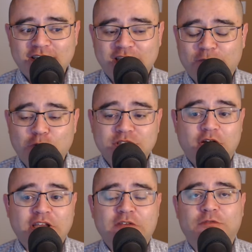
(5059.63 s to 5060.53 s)
If we're
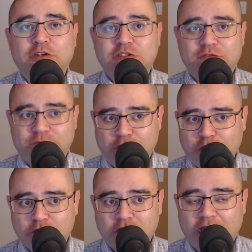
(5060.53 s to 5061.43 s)
talking field of
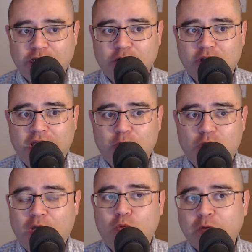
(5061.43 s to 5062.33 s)
view and you're yes.
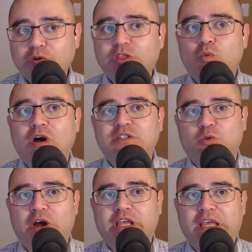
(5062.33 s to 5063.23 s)
like, well, I went with the
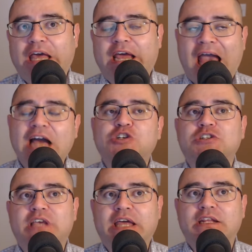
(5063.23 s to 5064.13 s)
120 and I
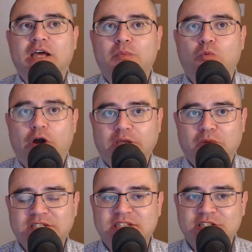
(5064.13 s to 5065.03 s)
actually ended up
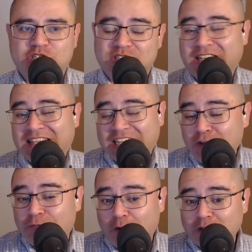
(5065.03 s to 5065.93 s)
wanting my seats just a
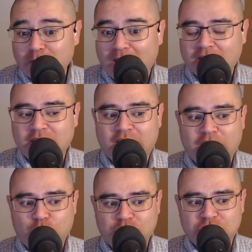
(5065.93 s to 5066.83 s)
little farther back than
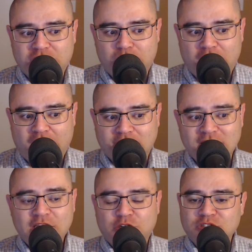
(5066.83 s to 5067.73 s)
I had originally
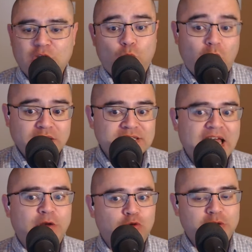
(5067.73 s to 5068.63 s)
planned. Yeah. Turns out
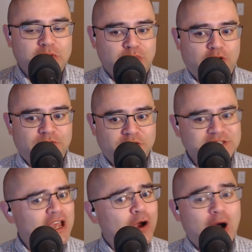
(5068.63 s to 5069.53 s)
110 would have been
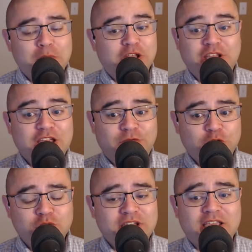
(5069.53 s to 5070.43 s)
perfect. I mean,
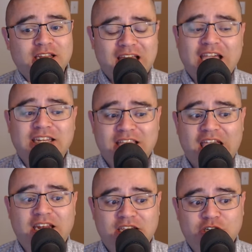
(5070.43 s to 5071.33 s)
if you take a
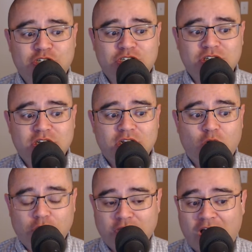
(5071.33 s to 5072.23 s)
98 inch
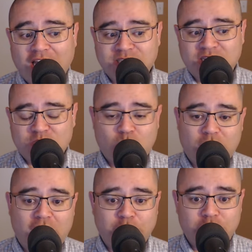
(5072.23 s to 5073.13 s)
or the Hisense
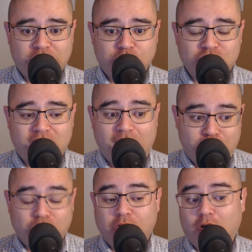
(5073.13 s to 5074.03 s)
100 inch
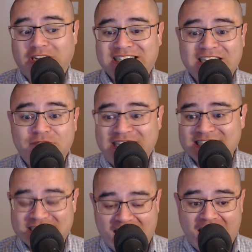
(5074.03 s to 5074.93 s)
and put it on a
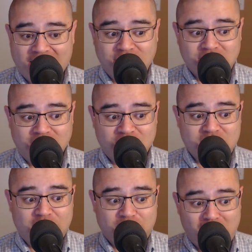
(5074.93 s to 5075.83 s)
TV stand
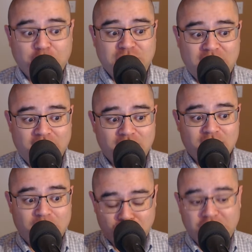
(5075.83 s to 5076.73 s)
instead of mounting it
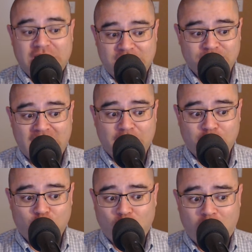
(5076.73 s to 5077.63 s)
completely
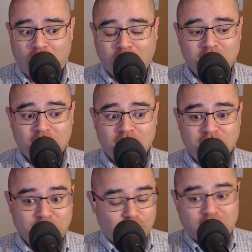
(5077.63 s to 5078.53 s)
flat on the wall,
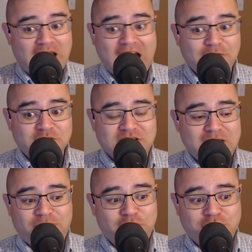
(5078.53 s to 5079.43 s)
you're going to have the
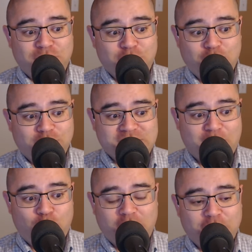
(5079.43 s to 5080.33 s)
same field of view as
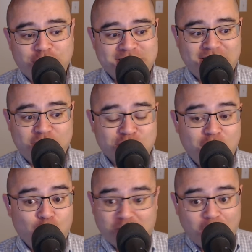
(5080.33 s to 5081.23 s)
that 110
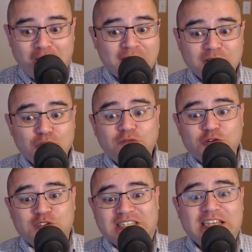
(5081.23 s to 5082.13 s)
inch without having
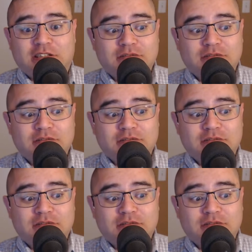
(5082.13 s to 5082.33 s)
moved your seat.